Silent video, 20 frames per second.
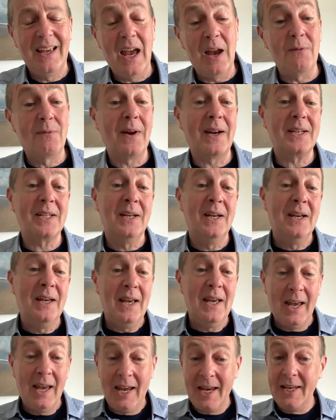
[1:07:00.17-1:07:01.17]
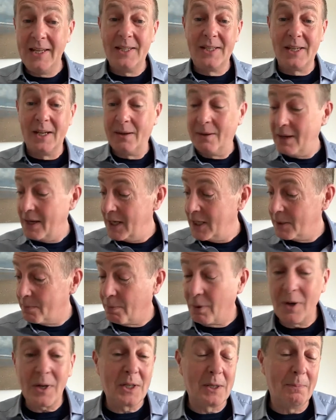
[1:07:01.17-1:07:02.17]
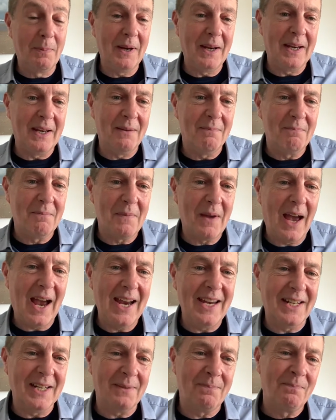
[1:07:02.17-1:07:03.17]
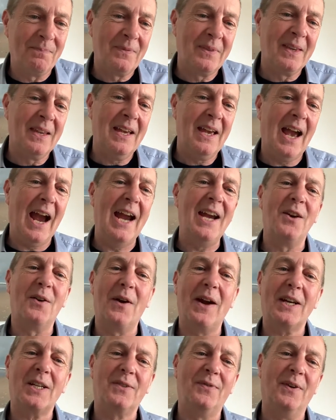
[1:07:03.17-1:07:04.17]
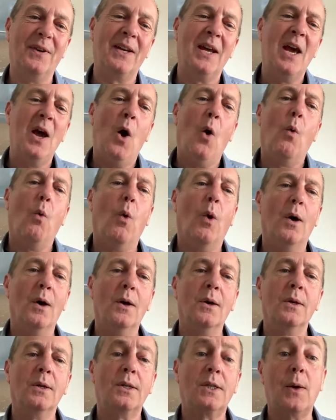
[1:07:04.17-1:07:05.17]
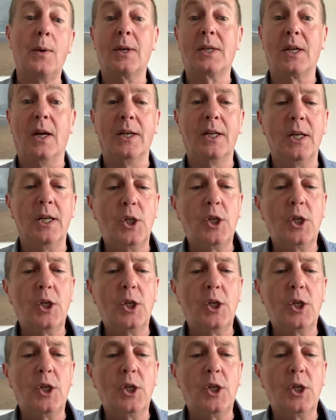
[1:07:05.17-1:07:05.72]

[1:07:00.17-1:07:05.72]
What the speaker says: In fact, his bride-to-be, Ada Axford, was so excited